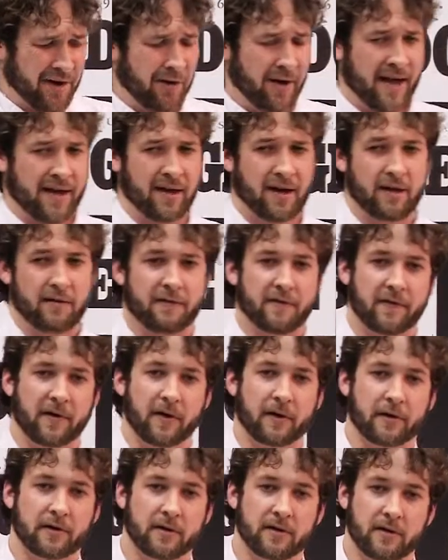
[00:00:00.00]
don't like a lot of
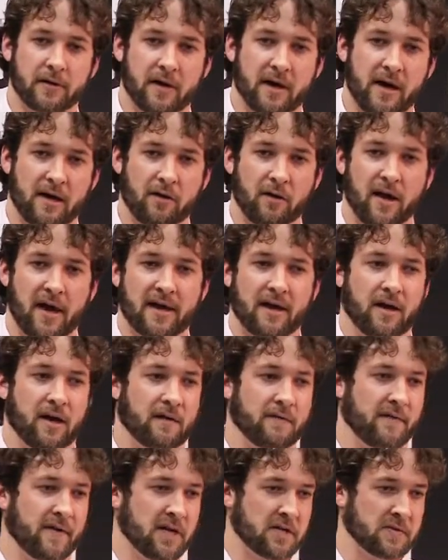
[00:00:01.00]
filler. I don't like a
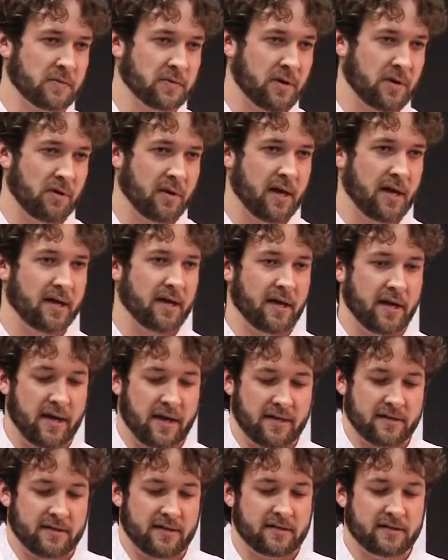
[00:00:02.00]
lot of vegetables. I don't like
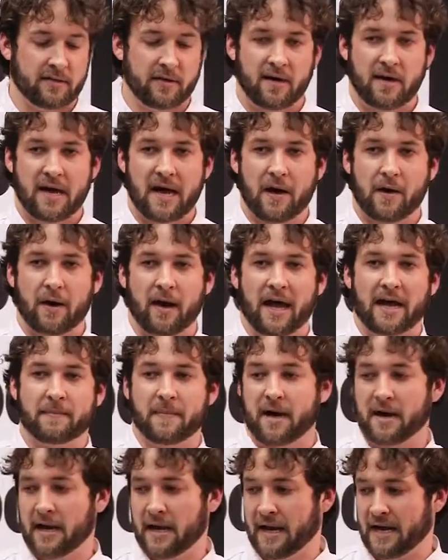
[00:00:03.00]
egg. It's just how I like
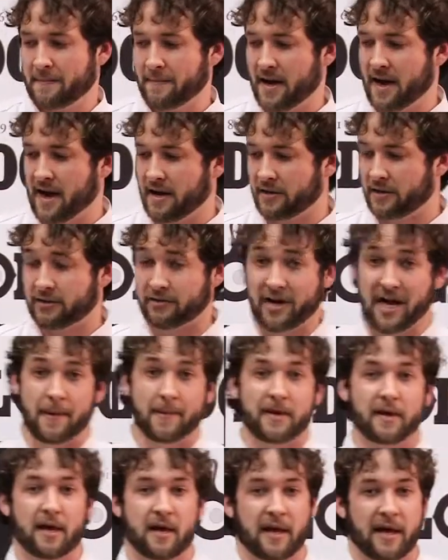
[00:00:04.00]
mine. I like mine
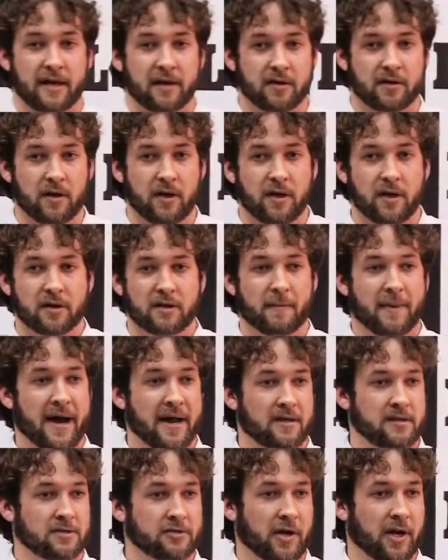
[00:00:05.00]
crabby. I like the
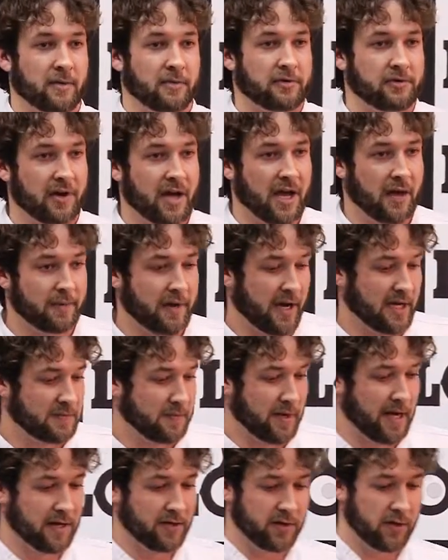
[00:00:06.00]
bite in straight up crab cakes,
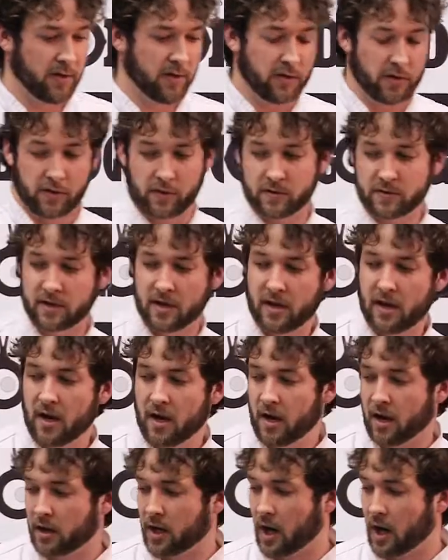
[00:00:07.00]
but I do use a